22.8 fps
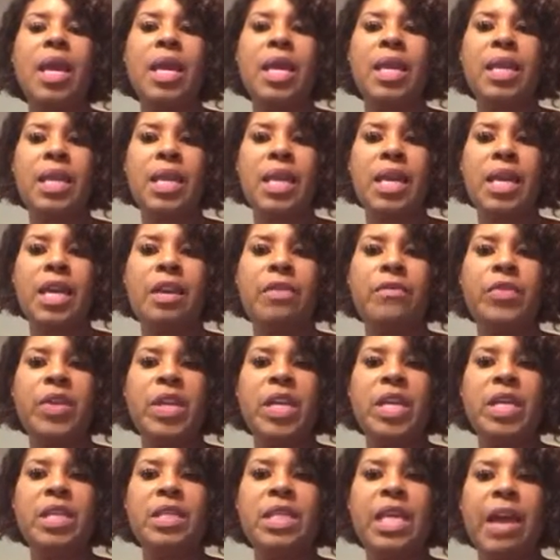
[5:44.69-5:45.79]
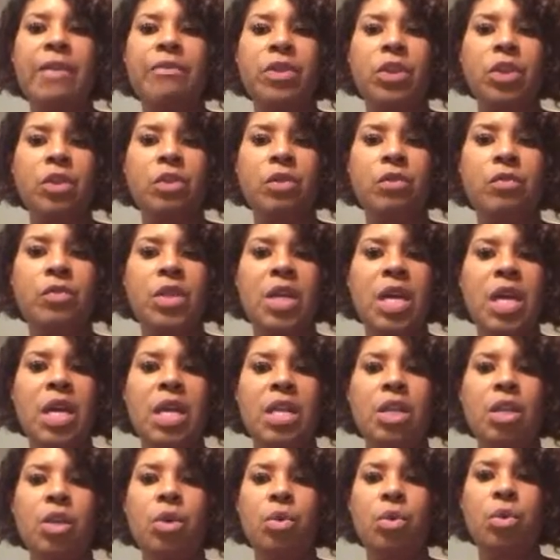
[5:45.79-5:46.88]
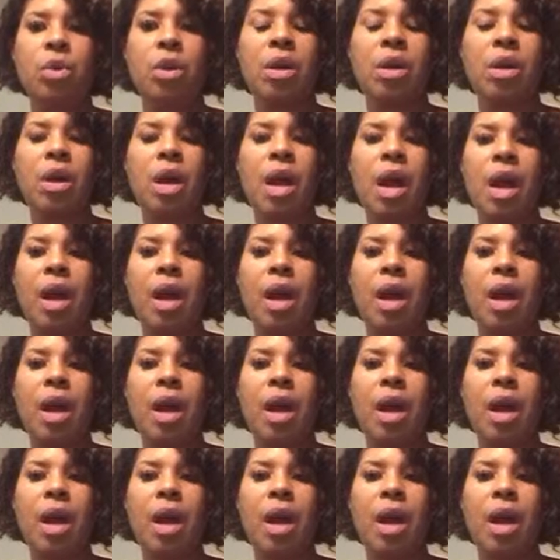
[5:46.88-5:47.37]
in the evenings after you've done your